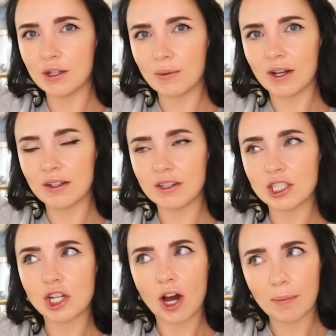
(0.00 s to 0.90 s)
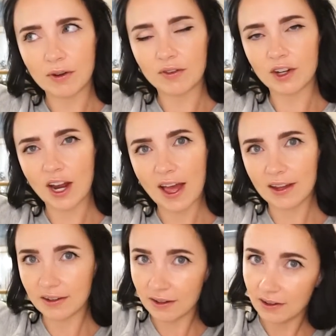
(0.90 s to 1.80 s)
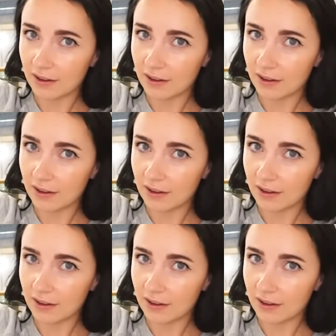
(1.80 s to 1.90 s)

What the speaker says: you want the top of your head,